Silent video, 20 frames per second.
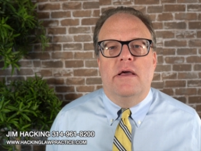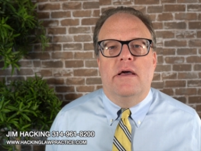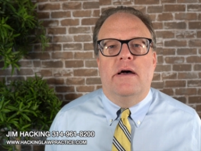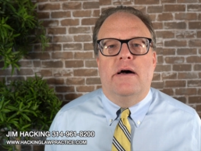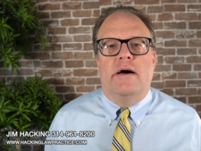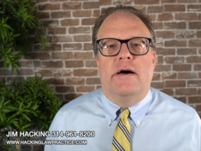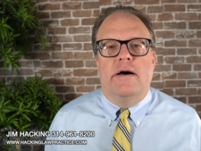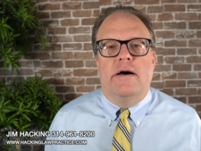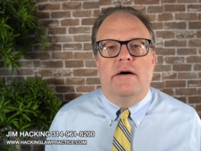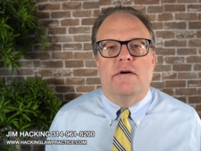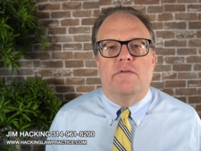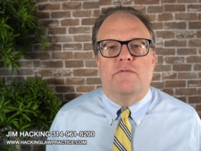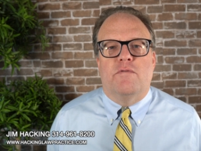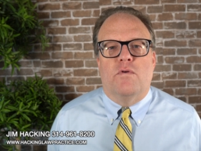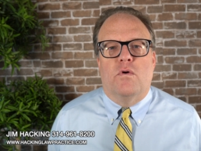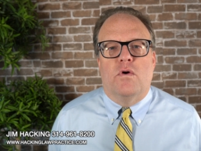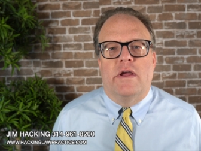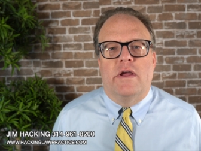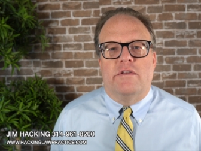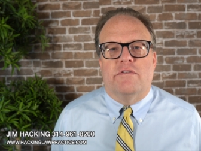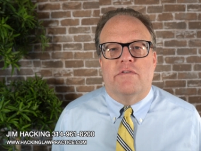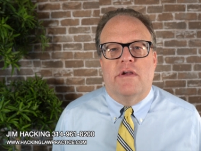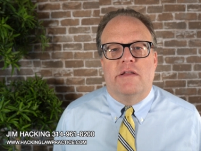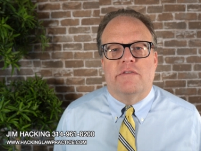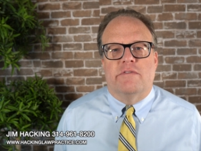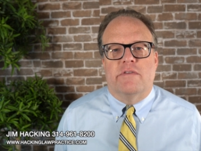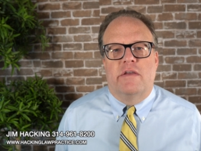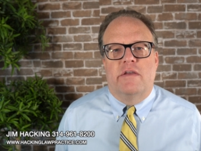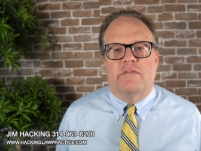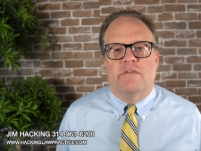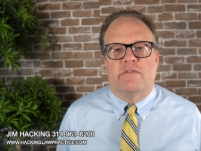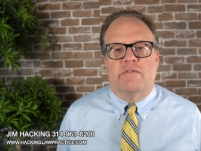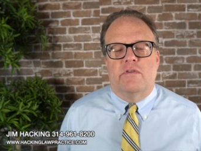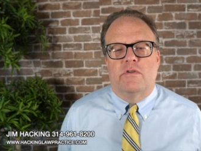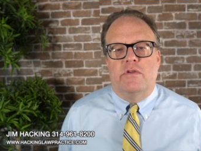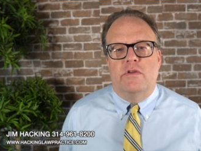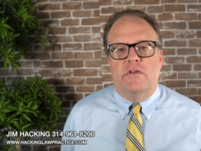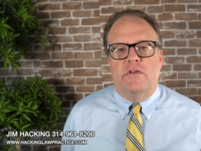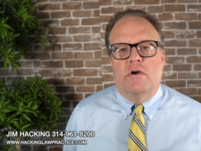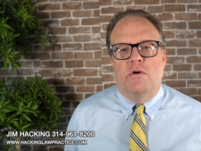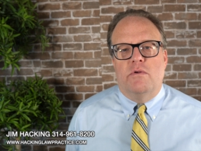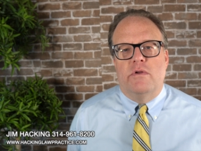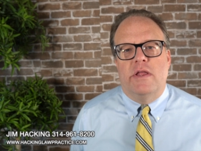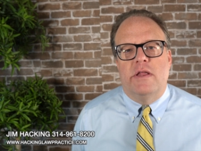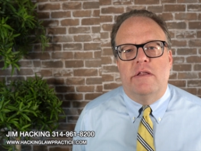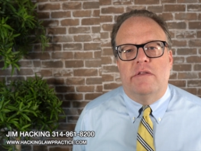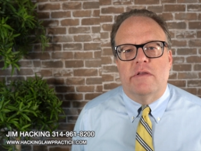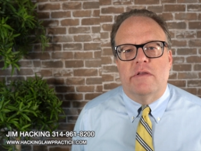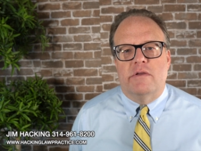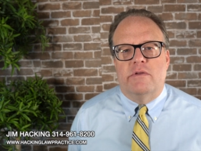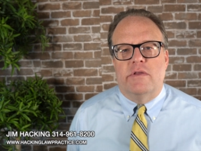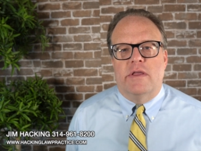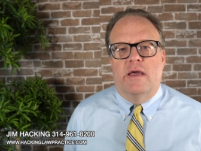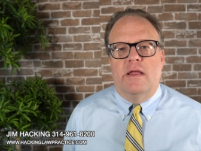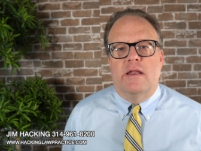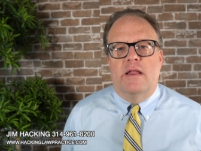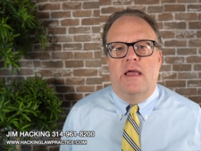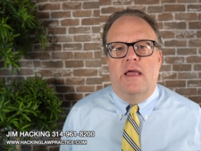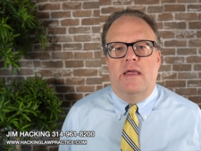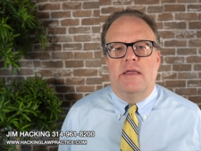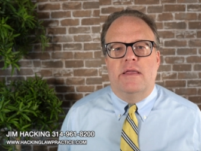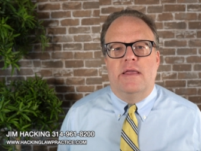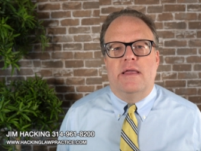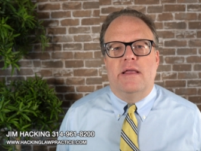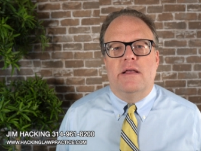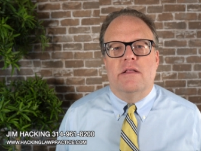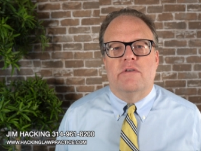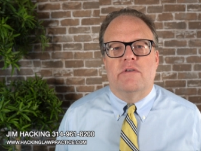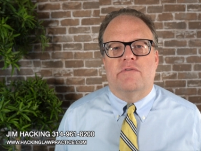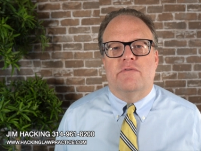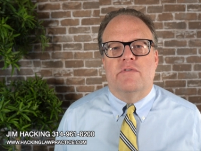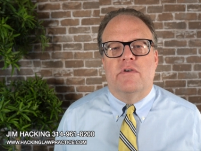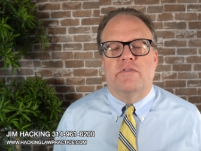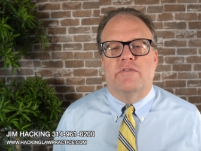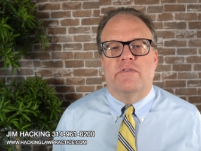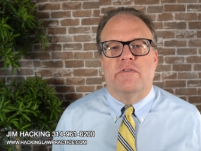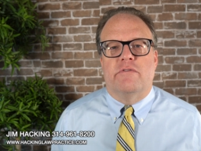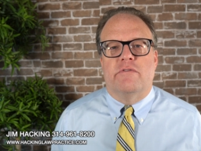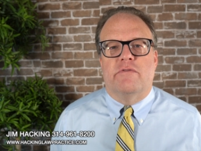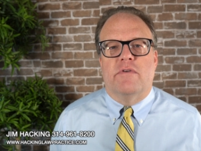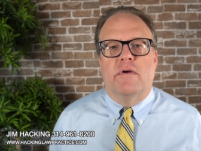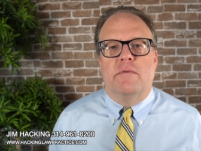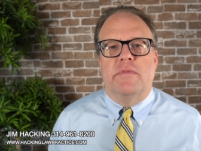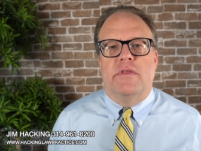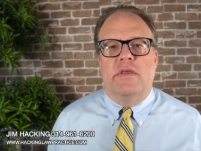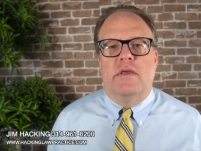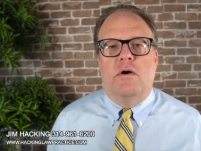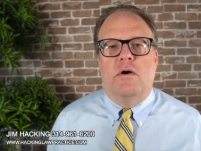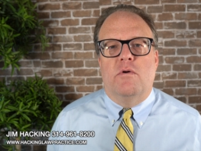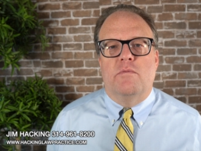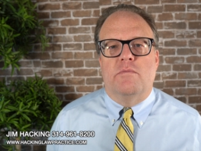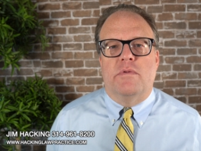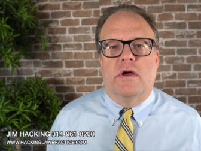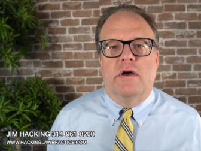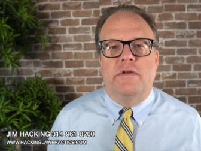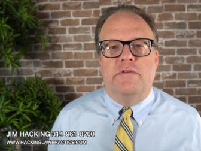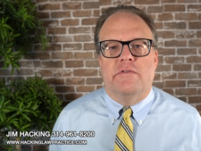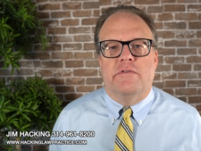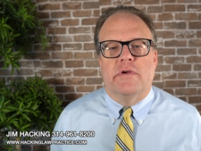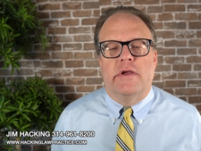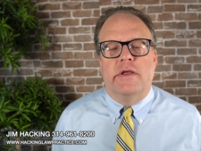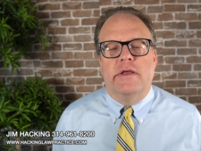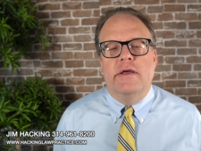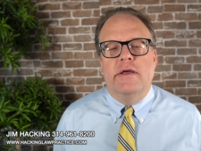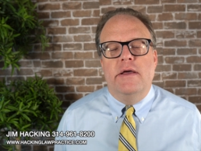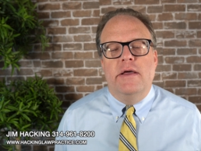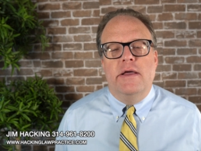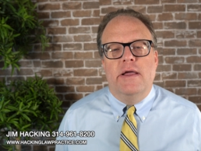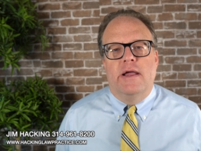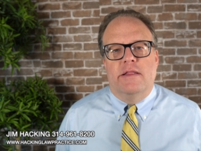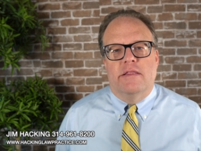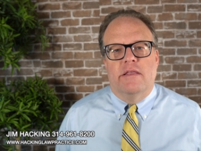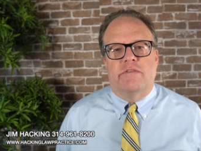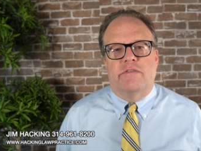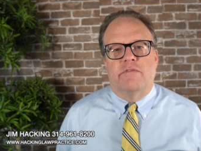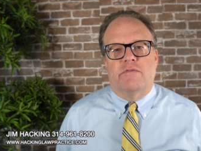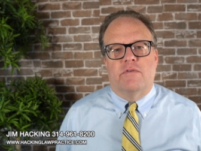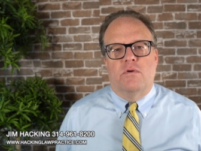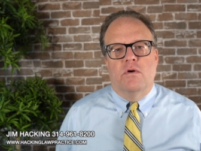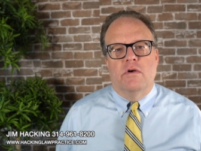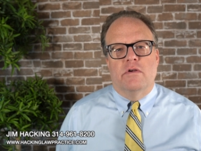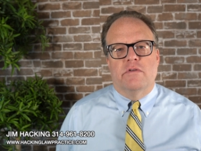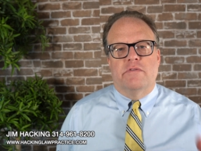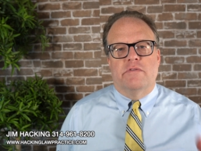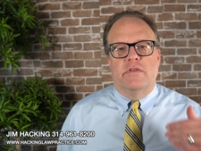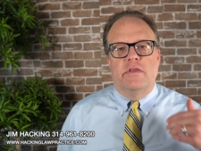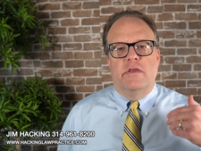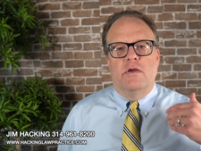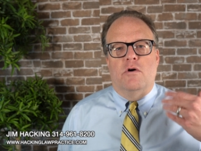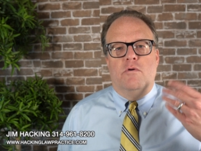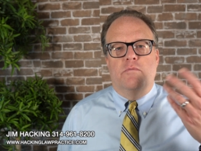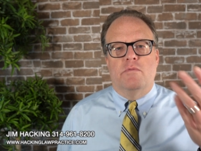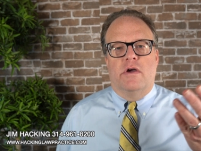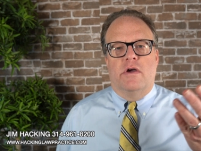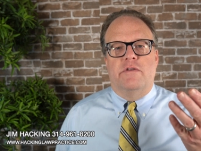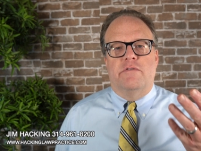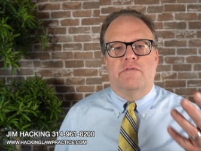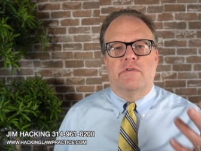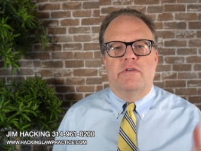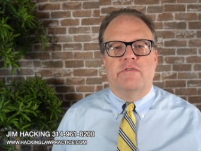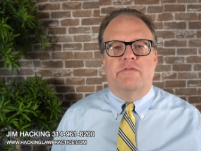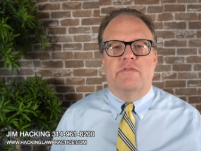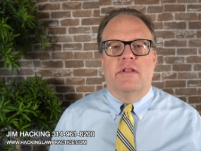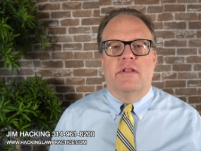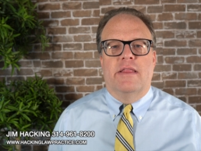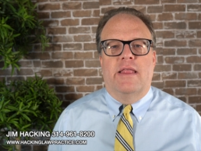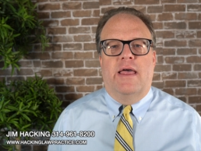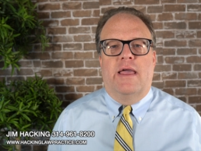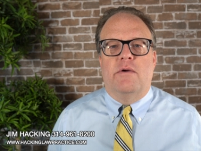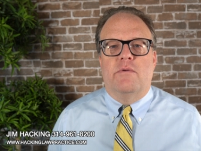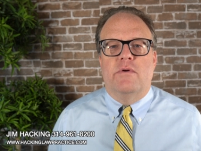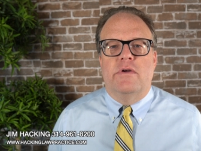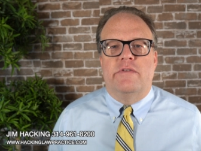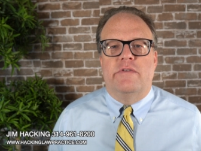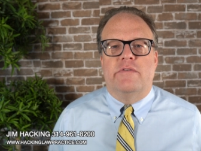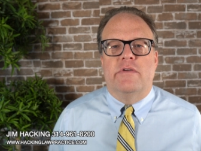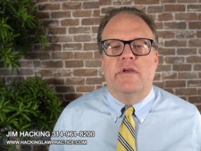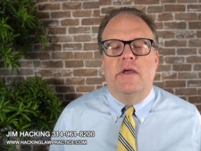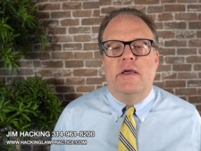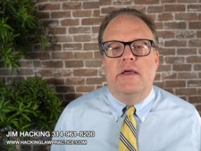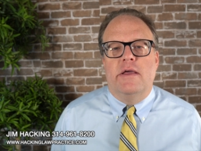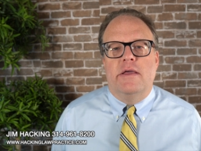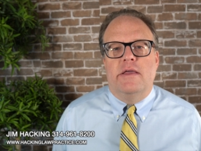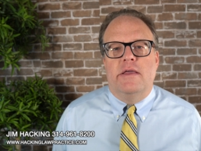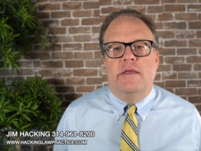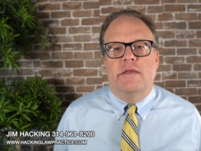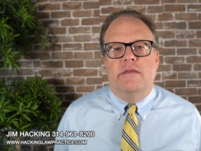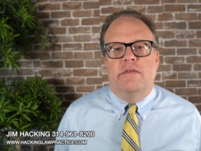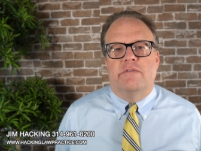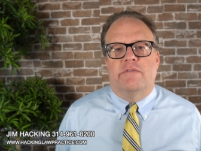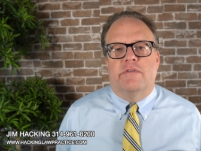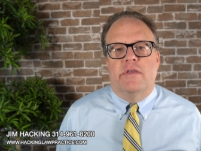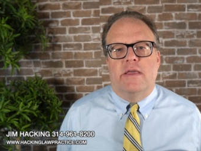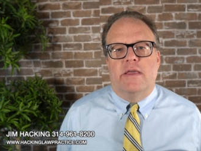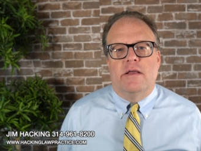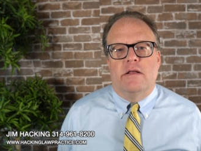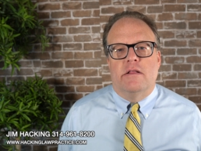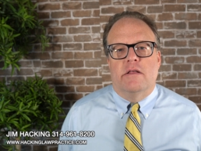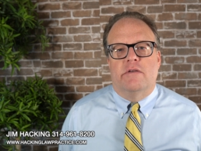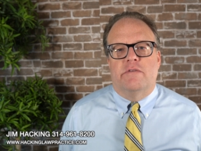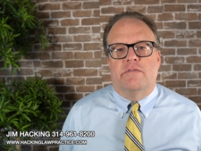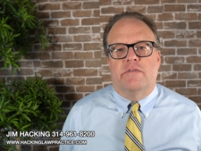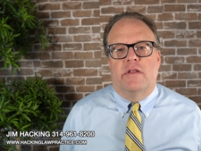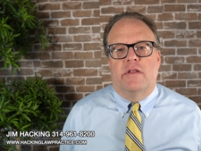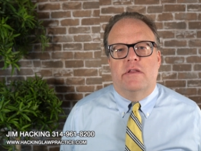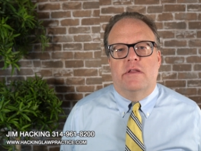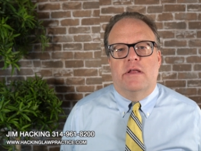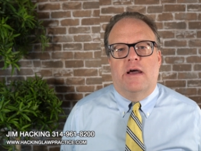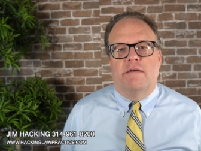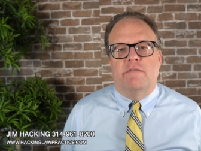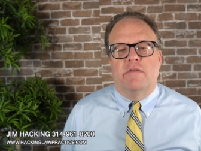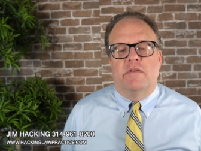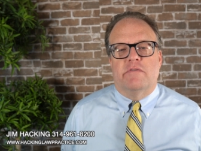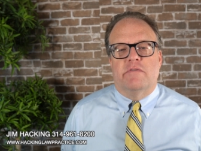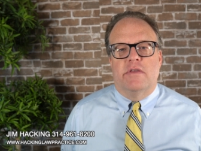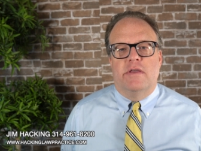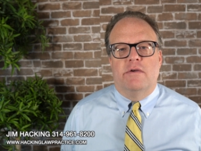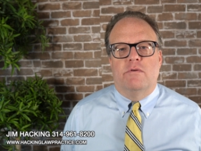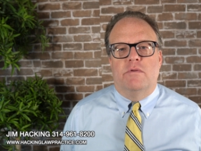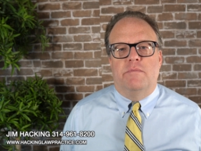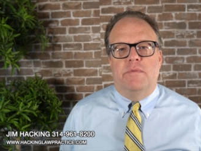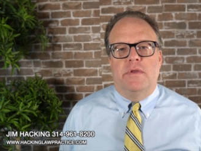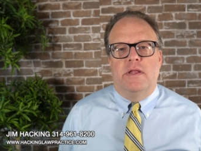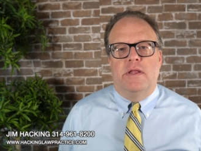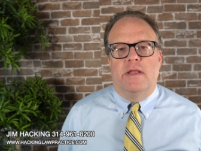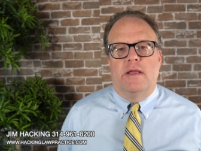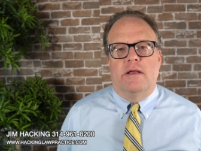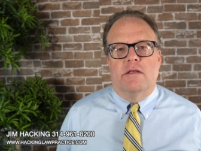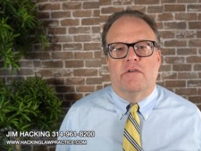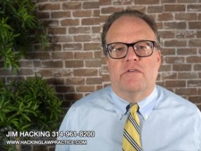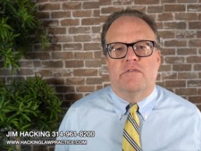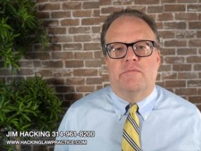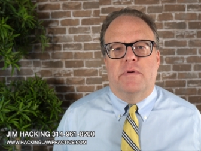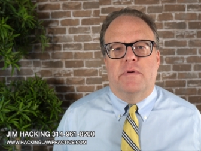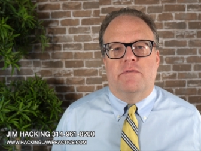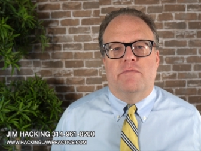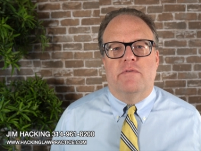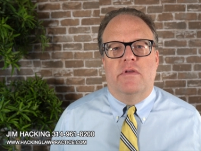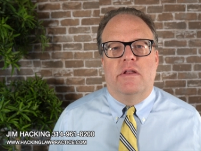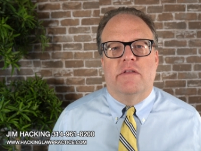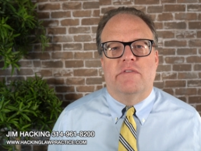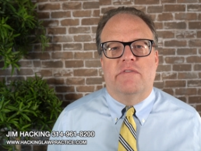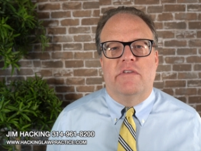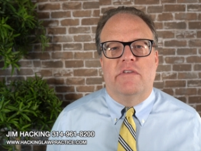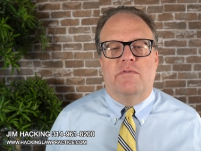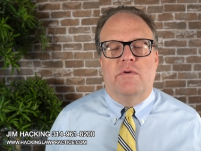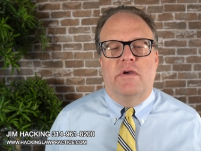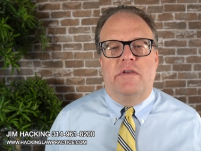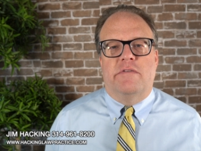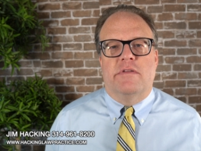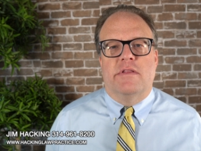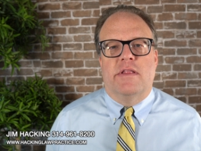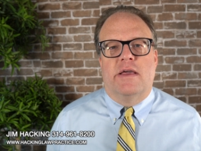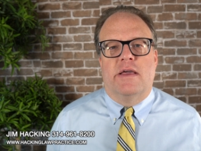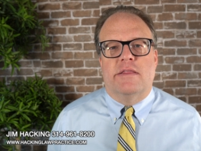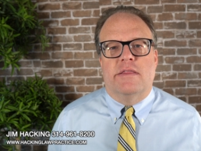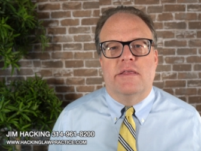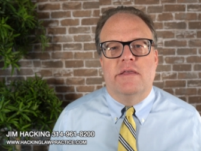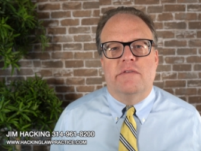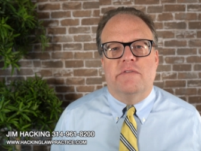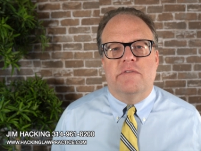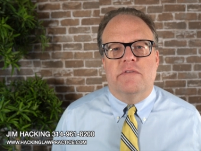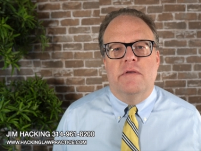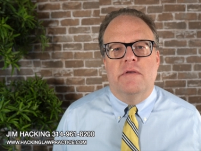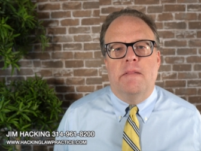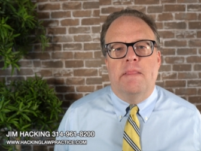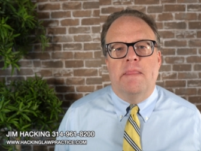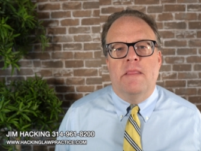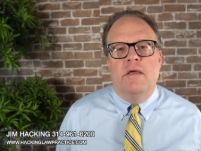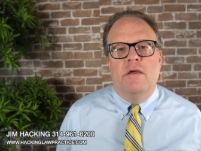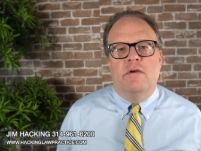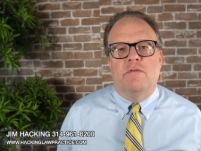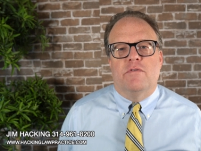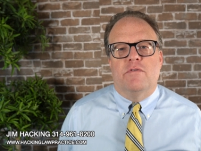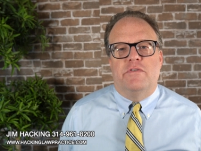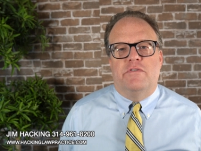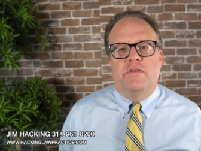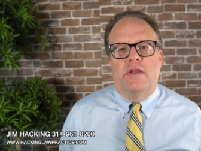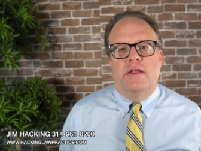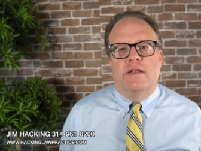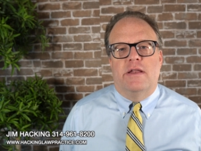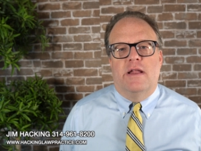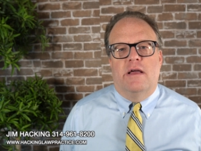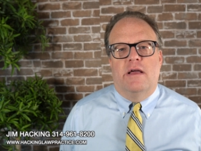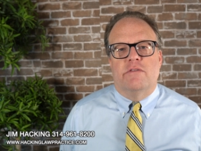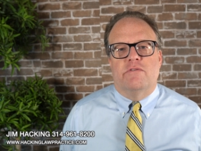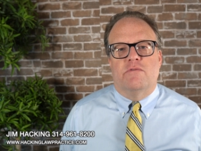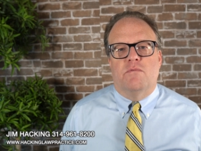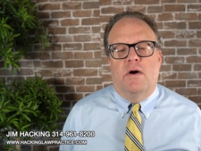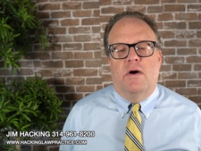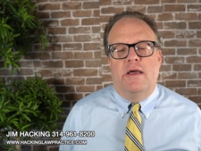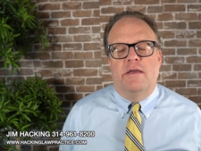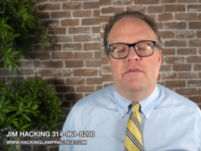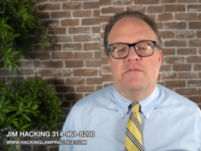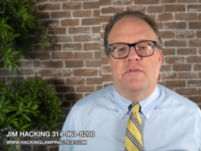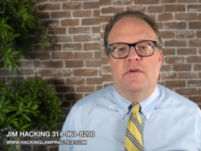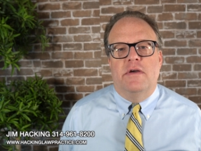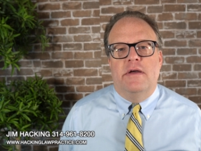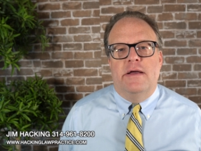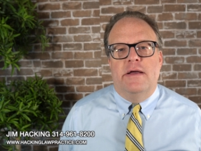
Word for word: Uh, for a translation. So you don't need to get an English version from the home country, unless of course the home country's language is English, then obviously it would be in English. But in a situation like this, for J. Adnan's wife,